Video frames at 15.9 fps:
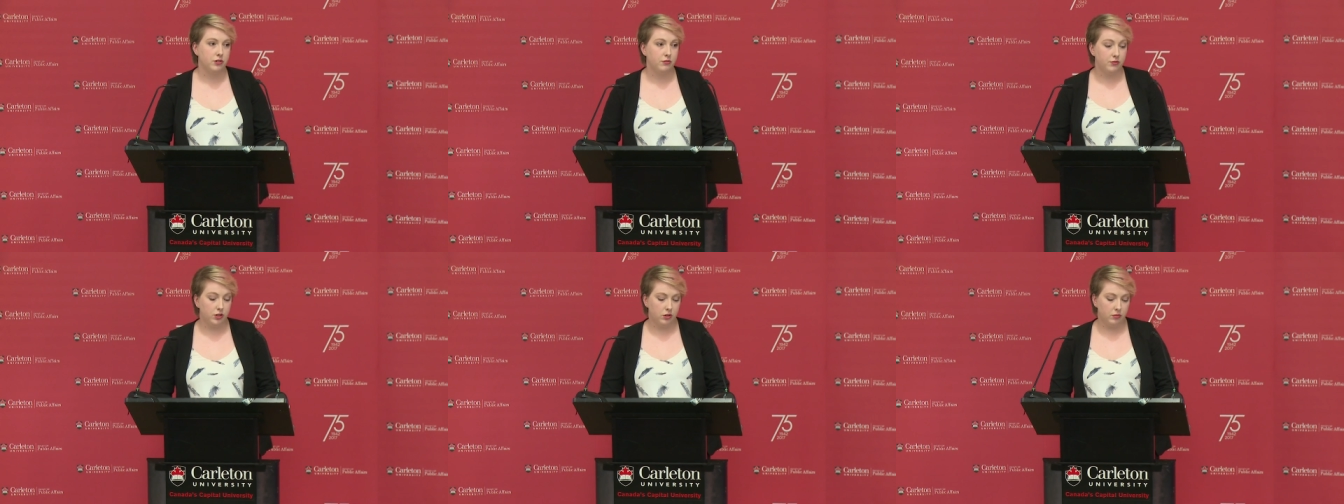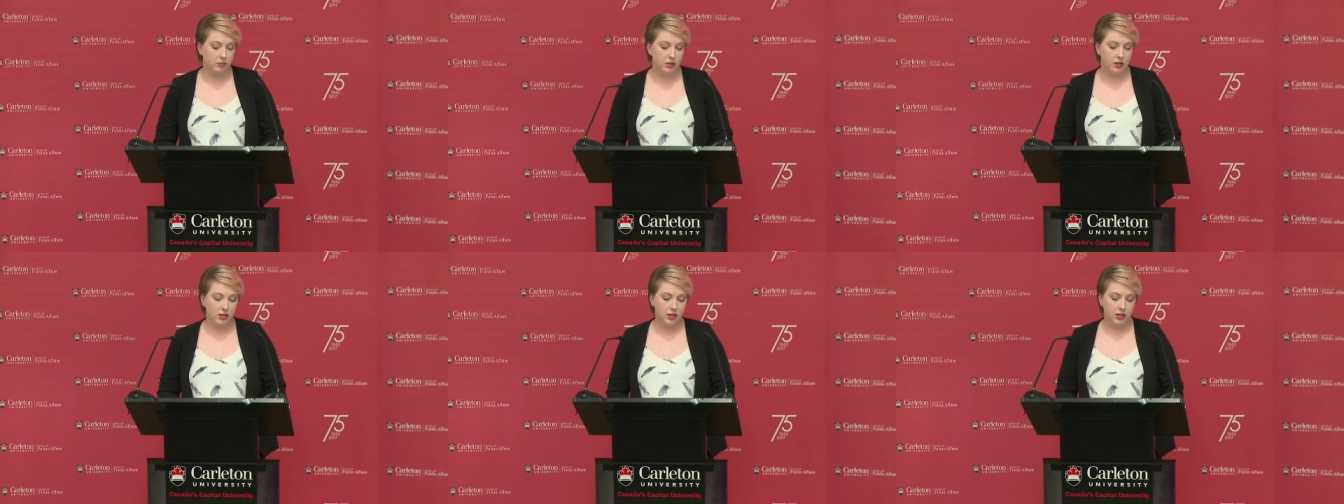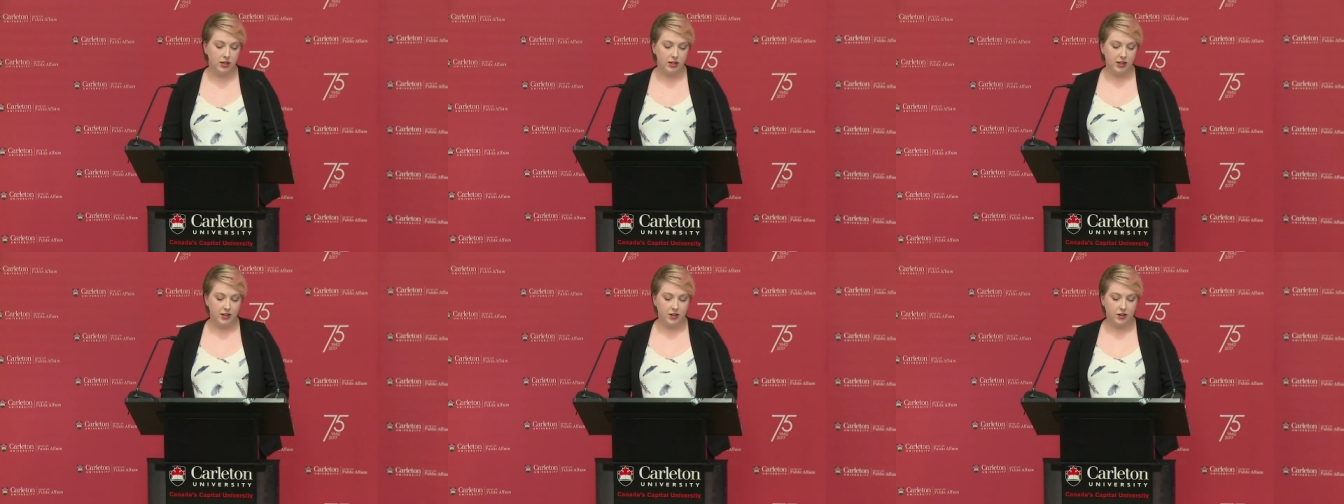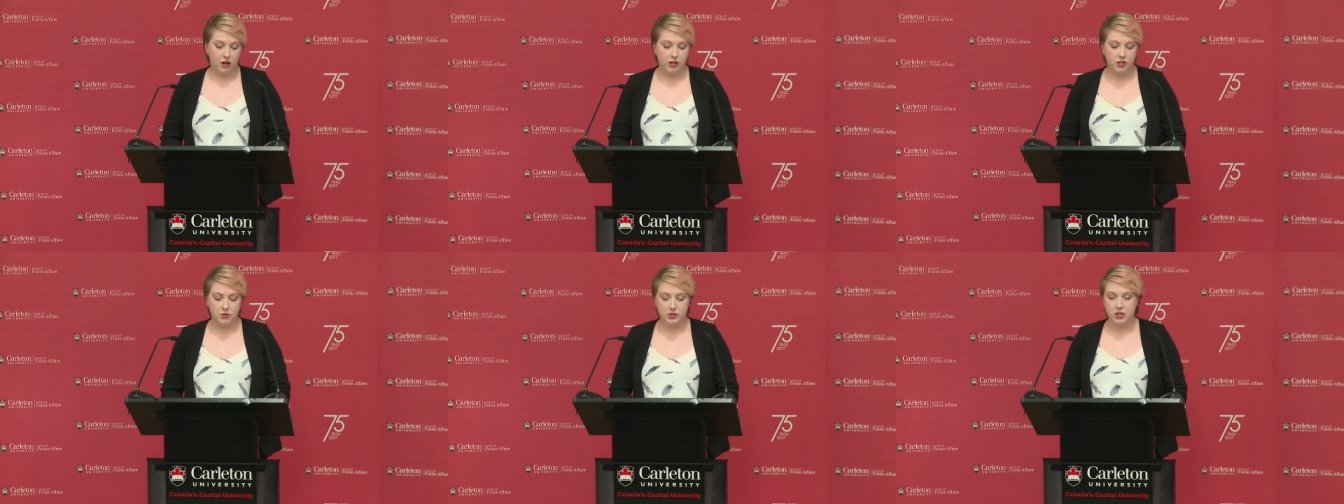to film.
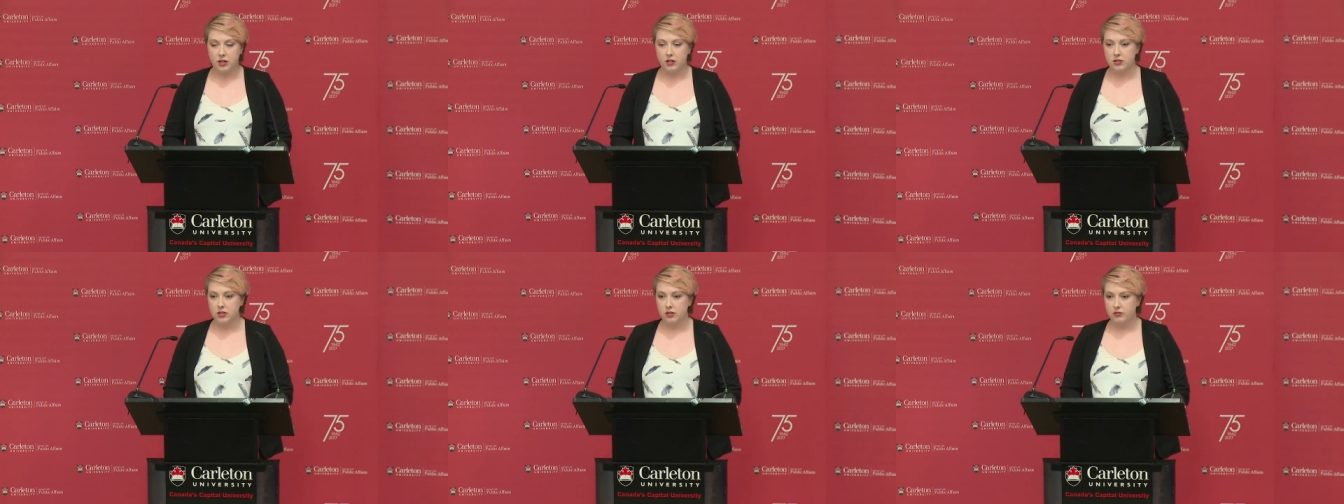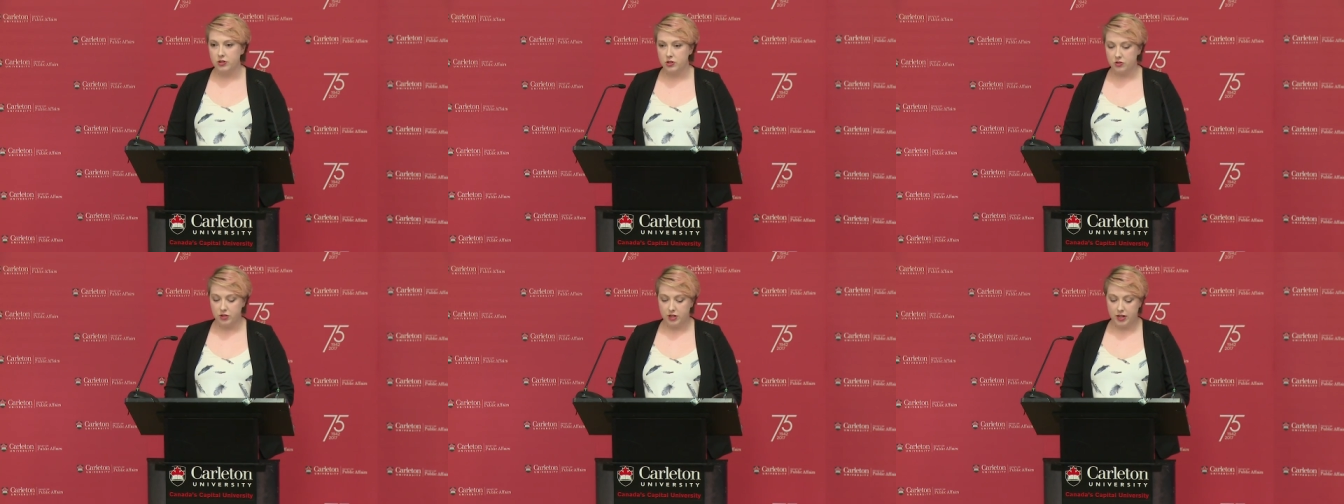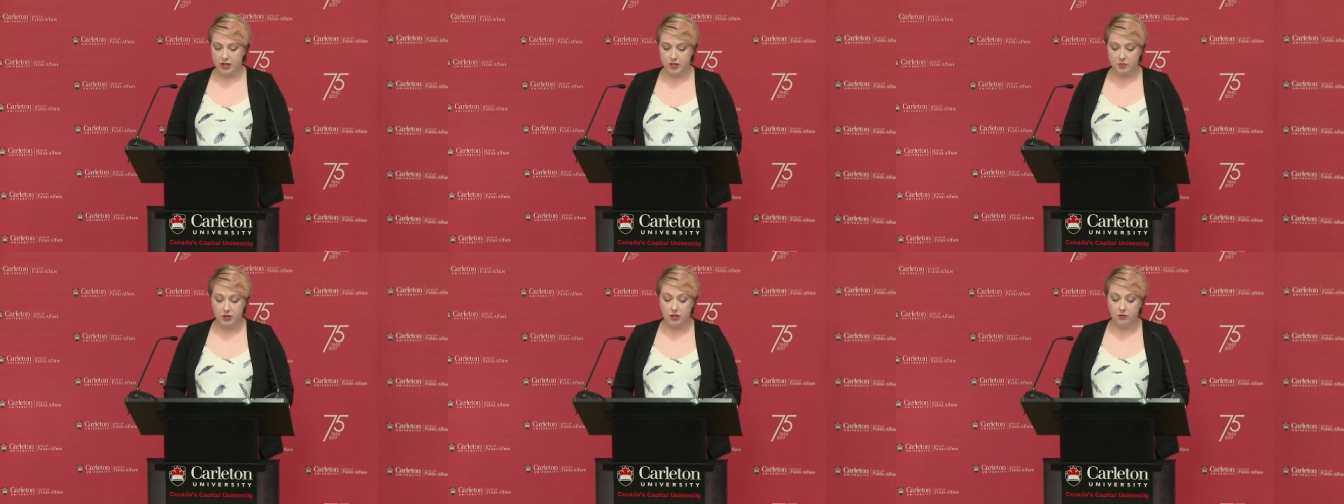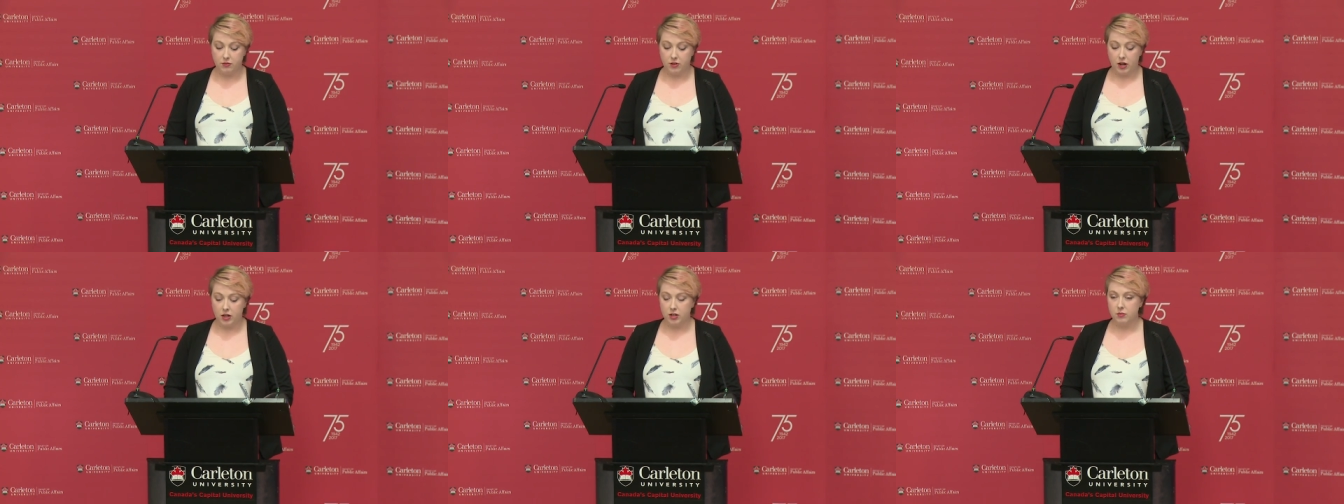Non-suicidal self-injury has been
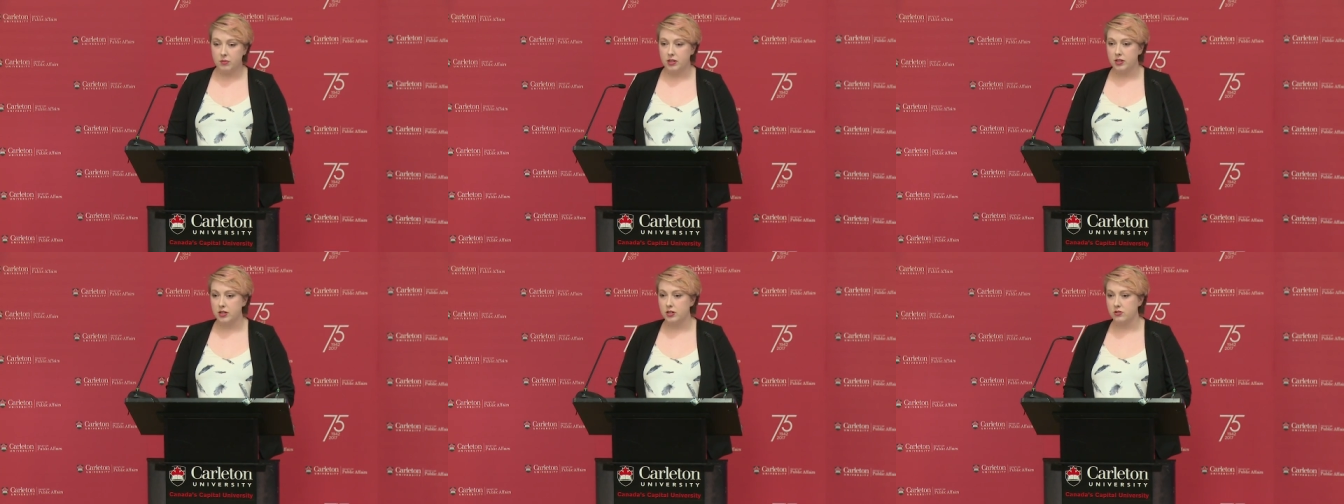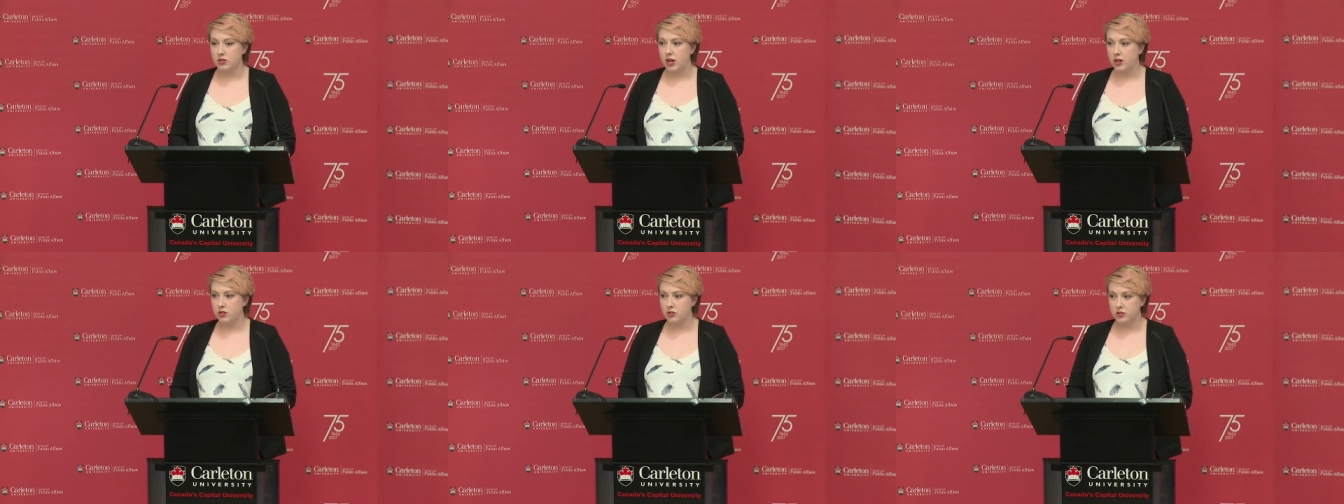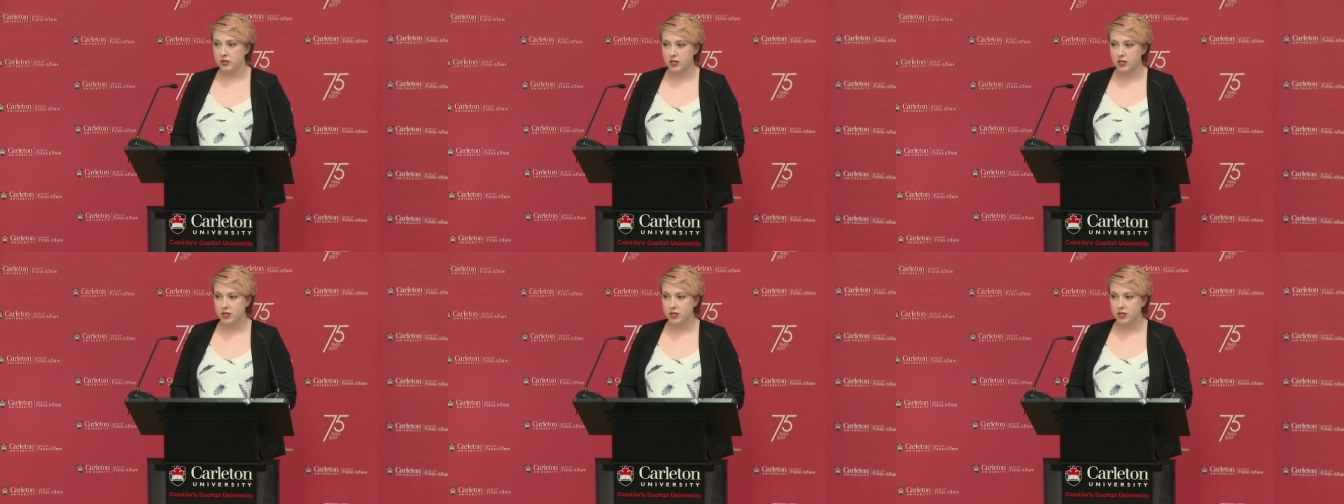defined by the International